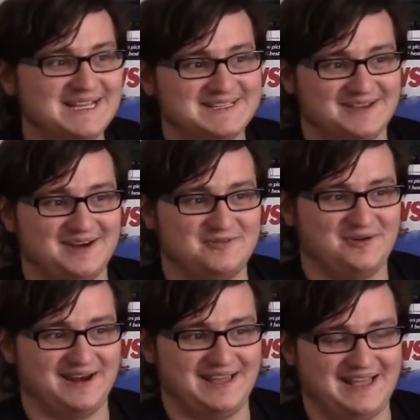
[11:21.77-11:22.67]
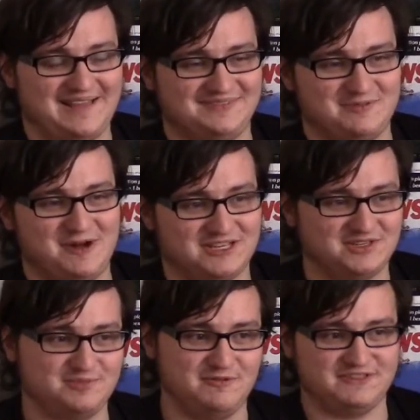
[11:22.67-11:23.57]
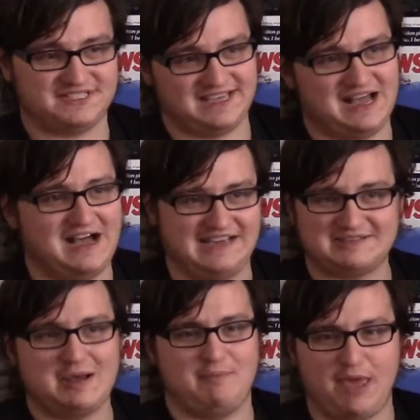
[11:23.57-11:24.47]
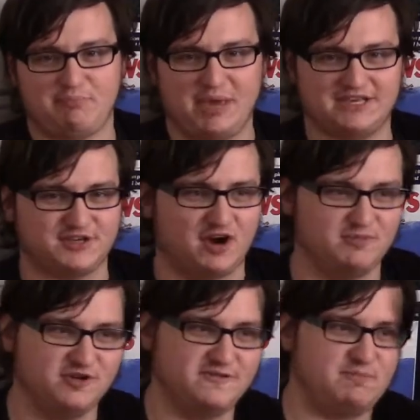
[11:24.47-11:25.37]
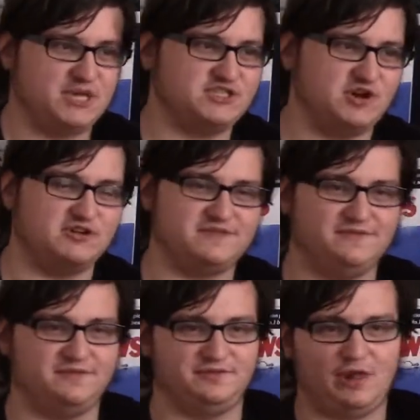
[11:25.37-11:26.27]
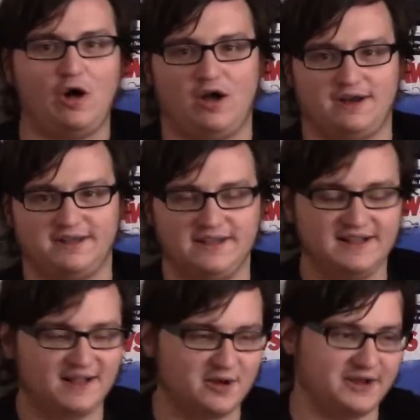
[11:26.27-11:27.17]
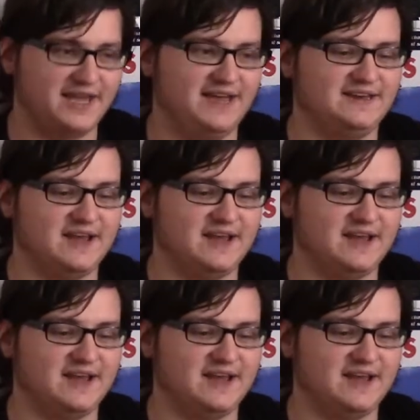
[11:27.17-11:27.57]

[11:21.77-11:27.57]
So I don't want to have to watch those movies and say, oh, I saw a bad Pixar movie. Pixar is flawed, okay?